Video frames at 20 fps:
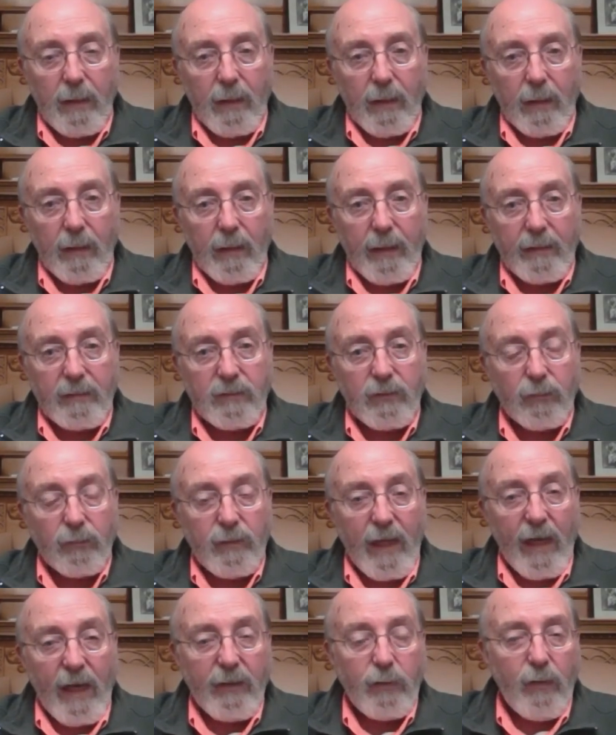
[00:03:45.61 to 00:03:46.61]
And so
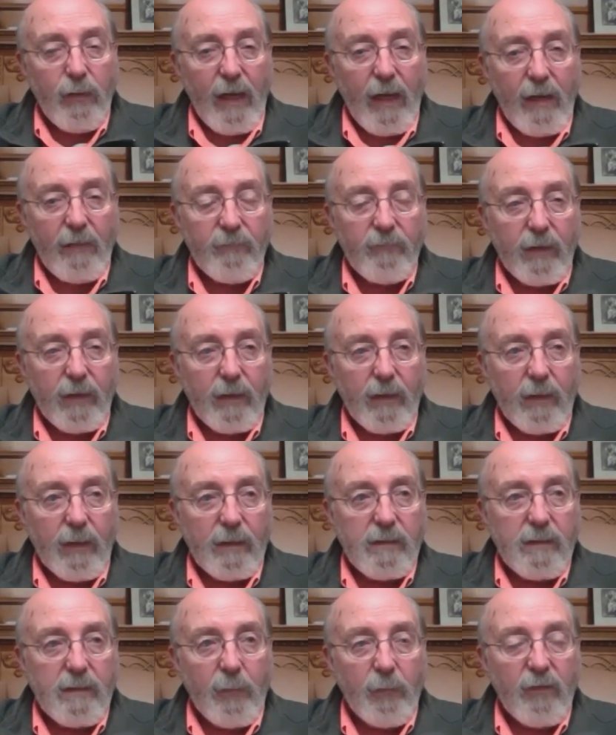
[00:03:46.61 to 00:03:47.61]
now you have a
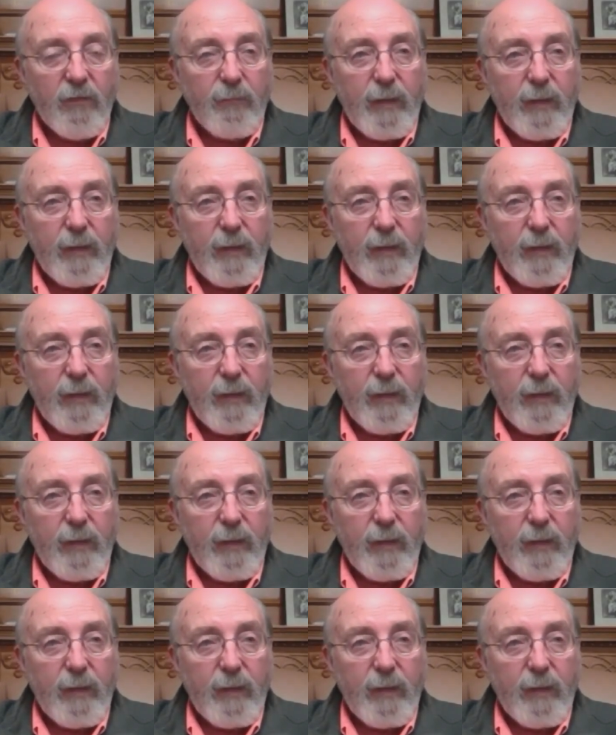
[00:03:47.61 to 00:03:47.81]
number of